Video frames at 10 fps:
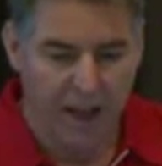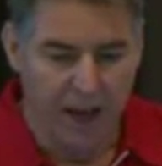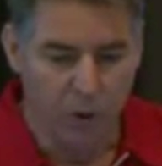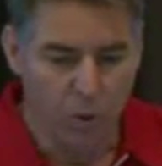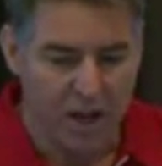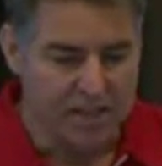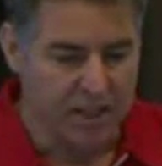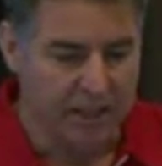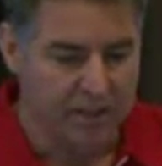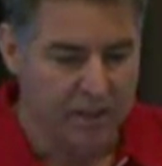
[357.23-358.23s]
And all that's
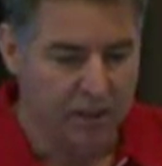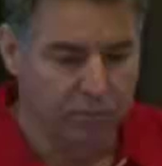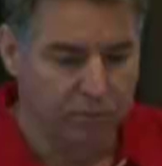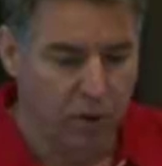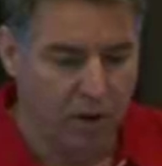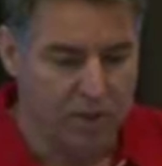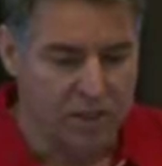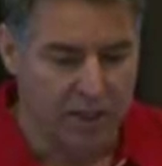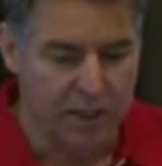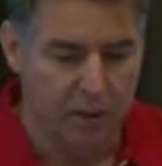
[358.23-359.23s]
linked in,
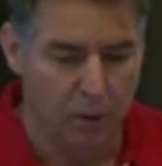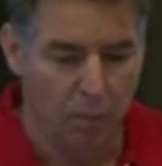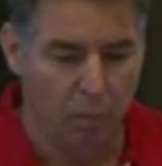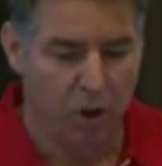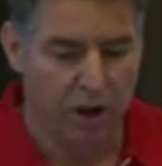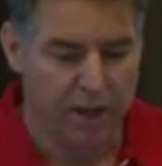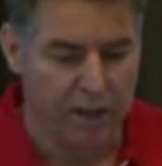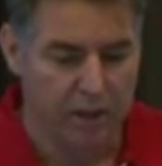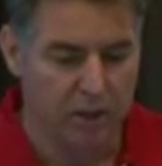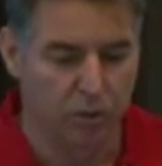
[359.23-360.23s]
obviously,
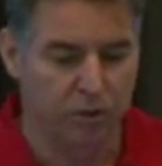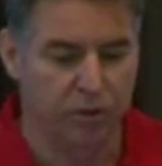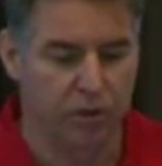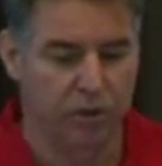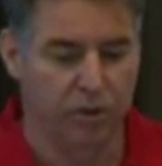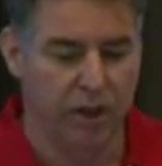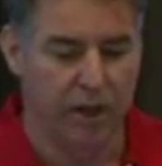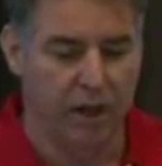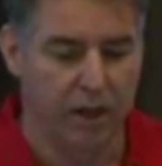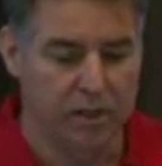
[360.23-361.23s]
by your
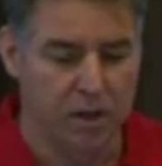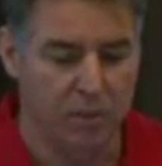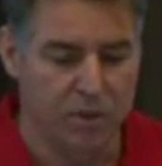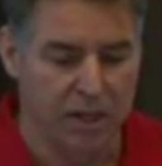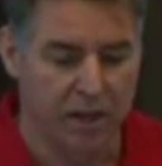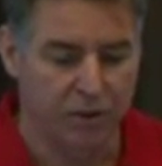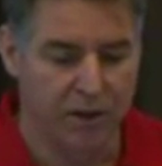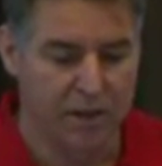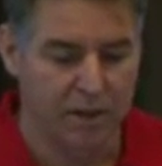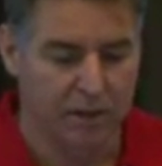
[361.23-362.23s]
timesheet
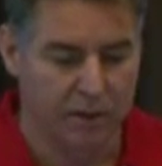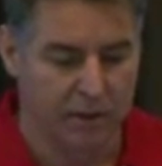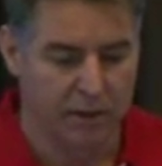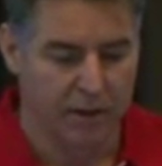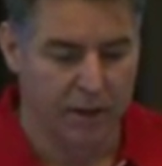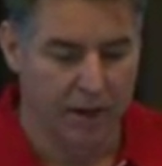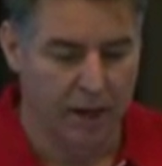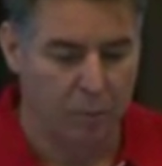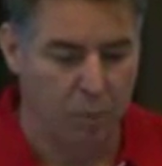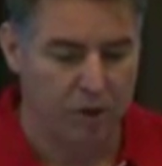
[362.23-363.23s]
entry,
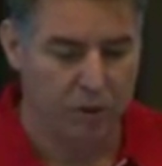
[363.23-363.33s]
by